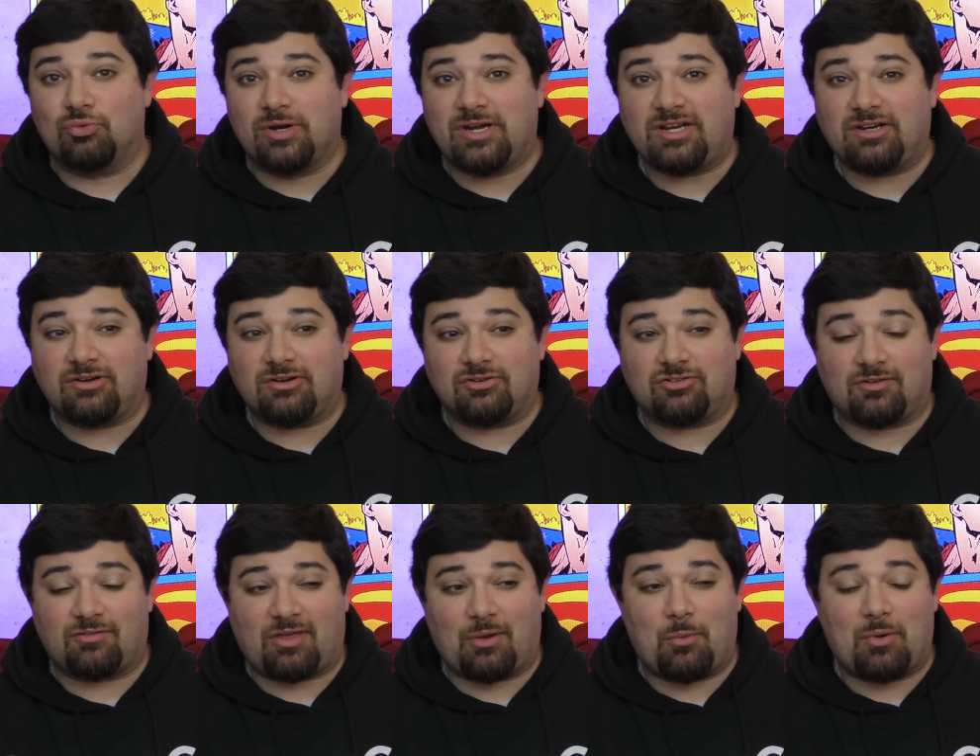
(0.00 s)

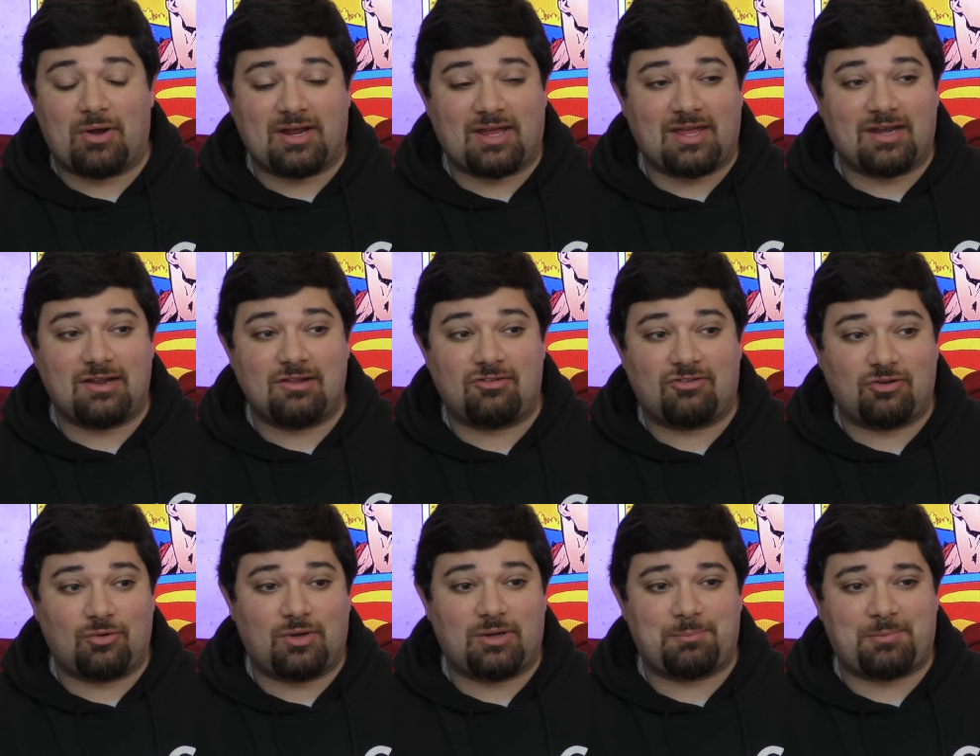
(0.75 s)
readers if they want to get
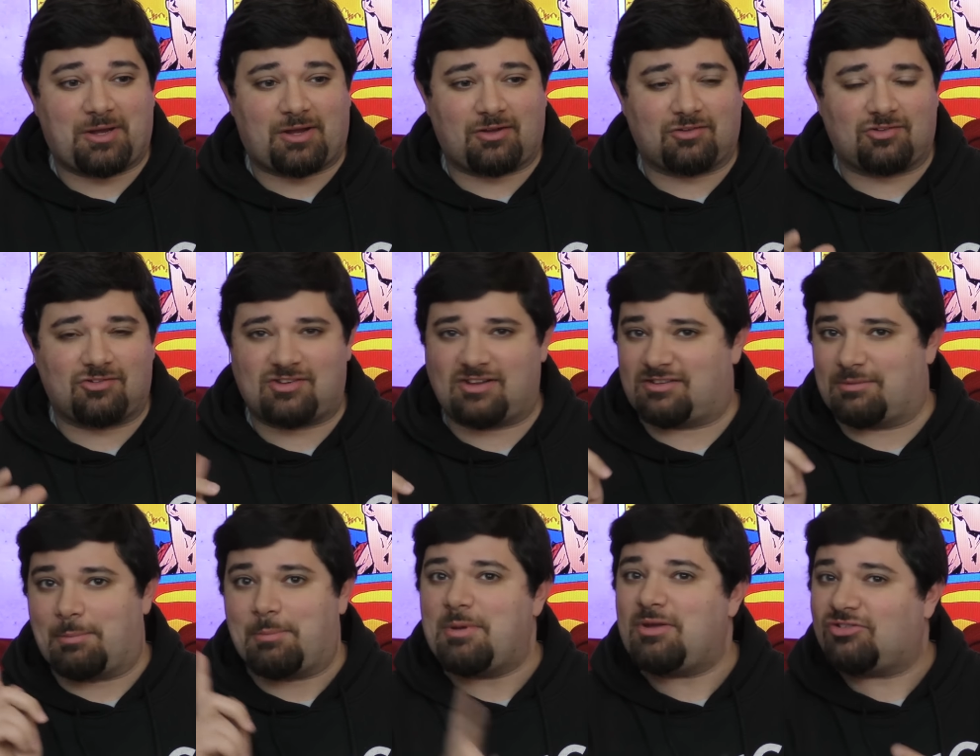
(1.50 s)
into it because it
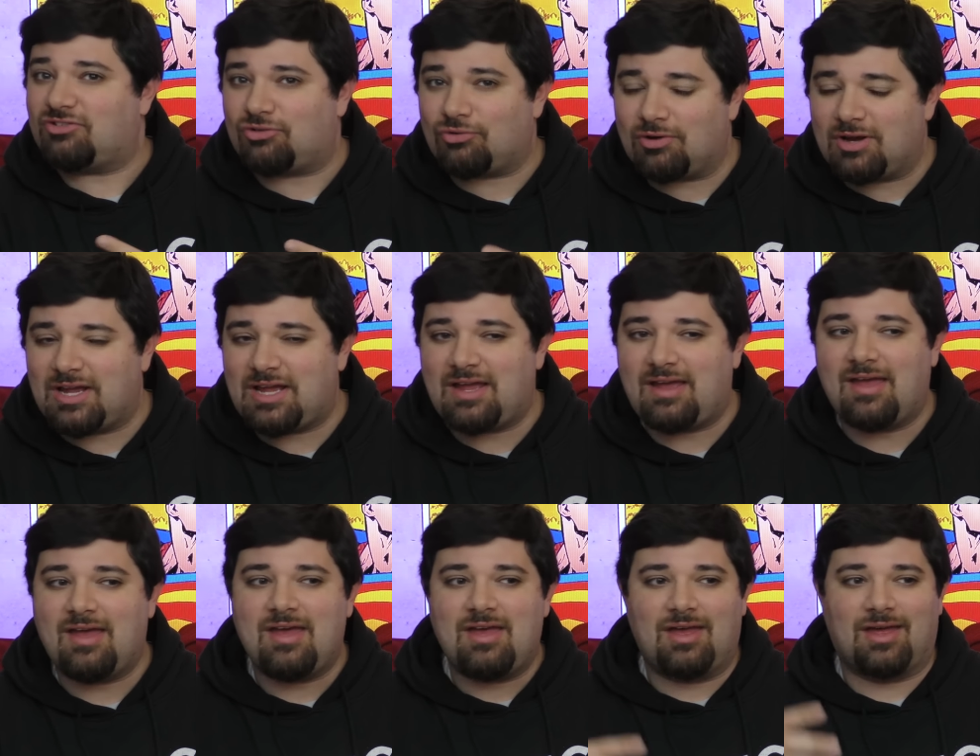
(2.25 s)
sets up
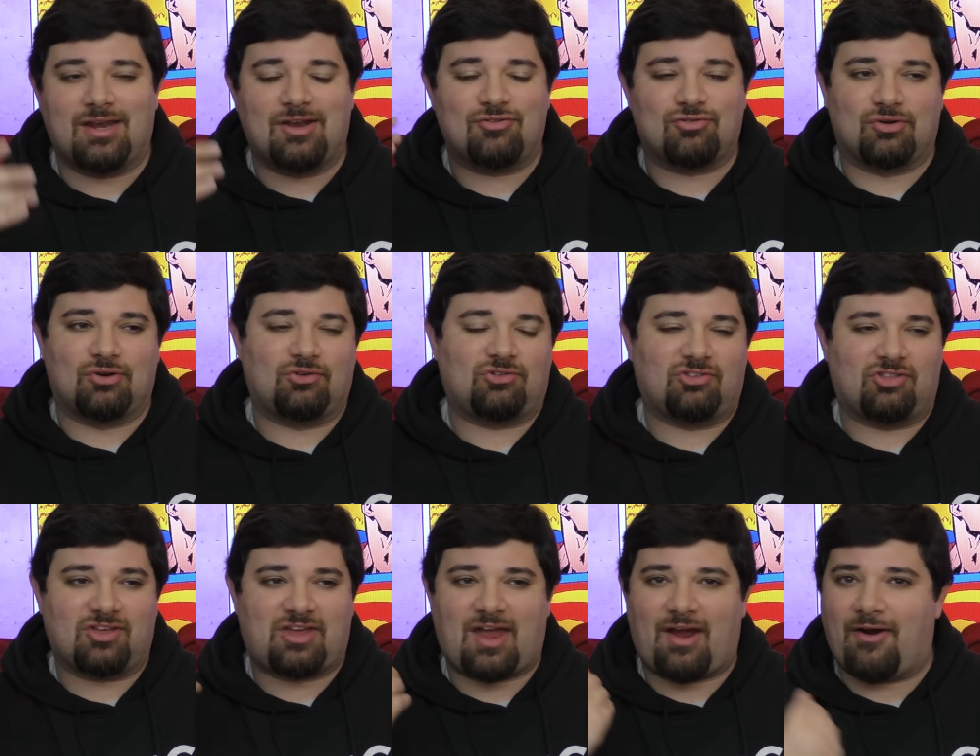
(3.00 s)
mystery, it
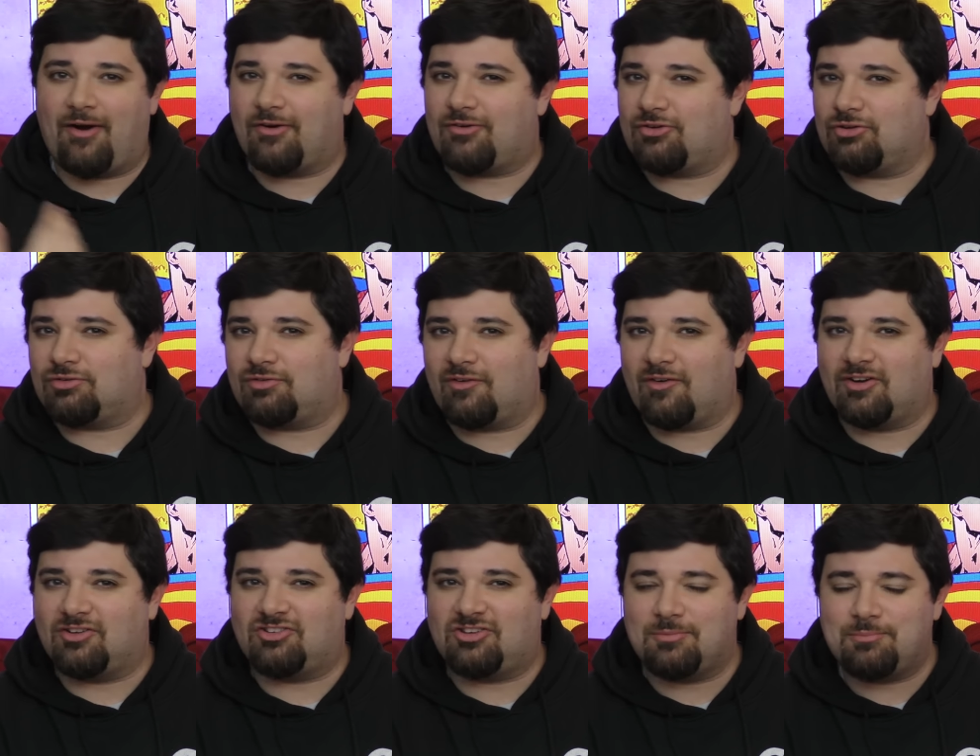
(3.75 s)
introduces the characters
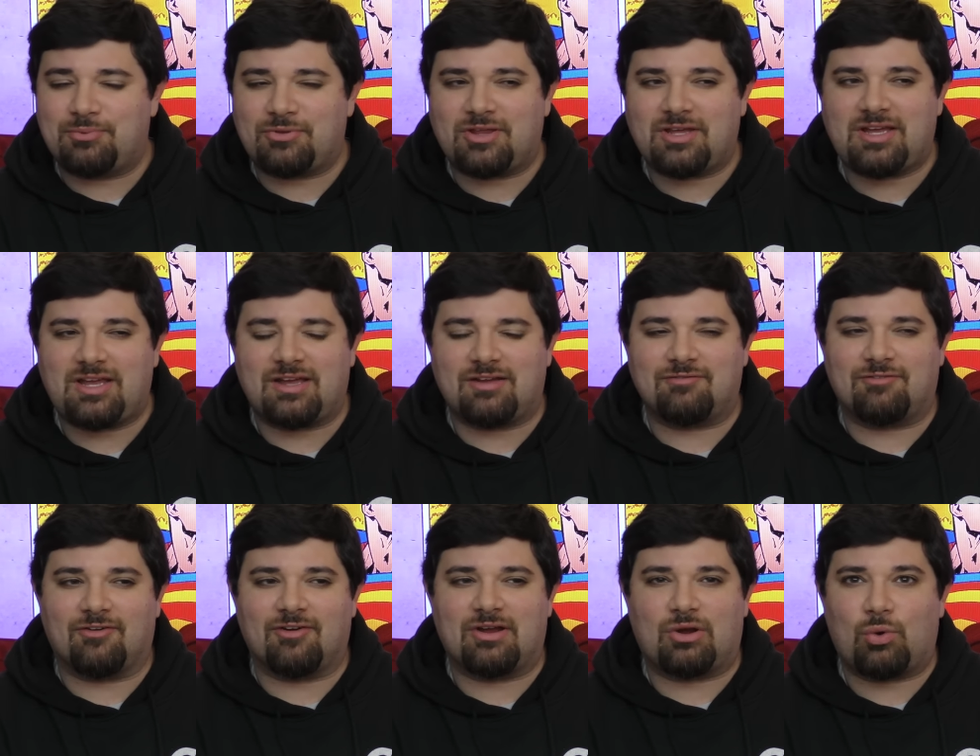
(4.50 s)
very simply
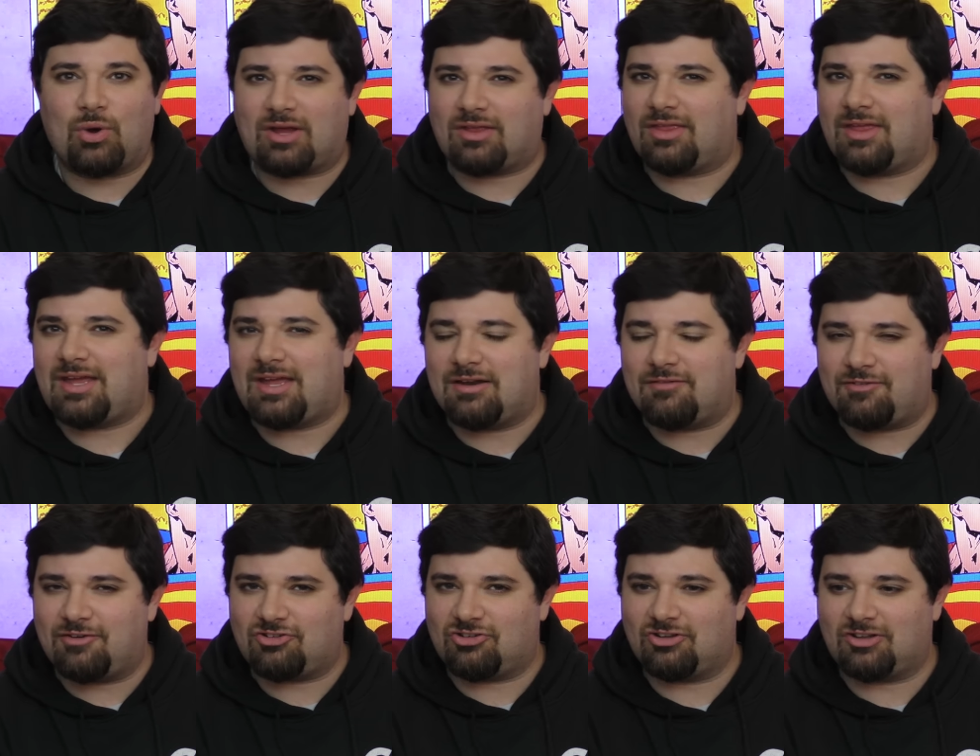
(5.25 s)
and very quickly and
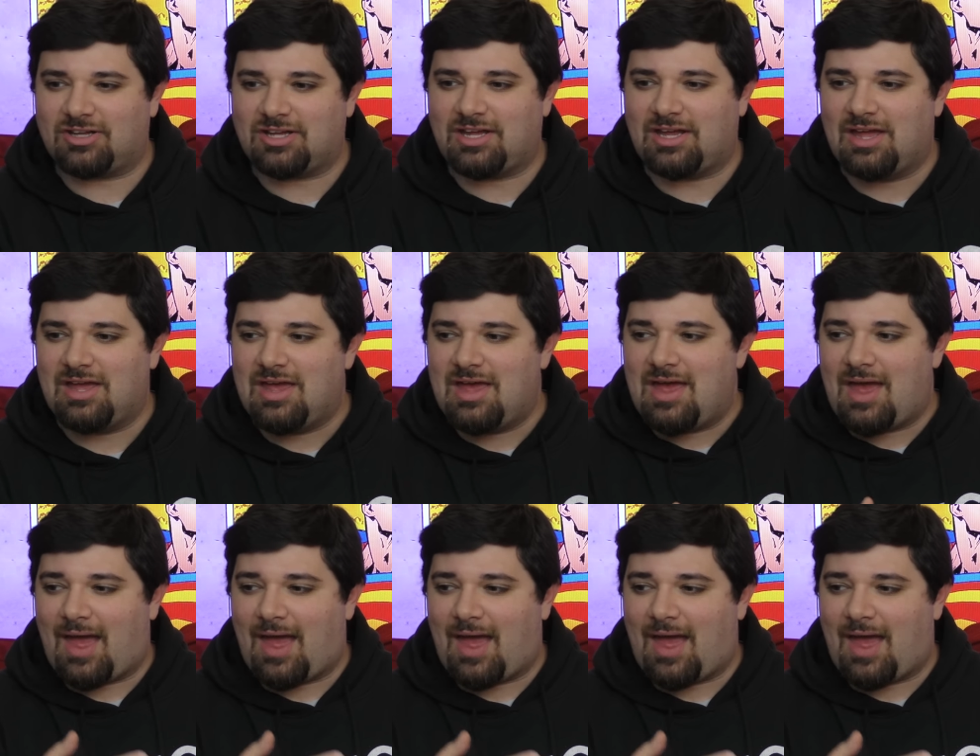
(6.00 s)
efficiently,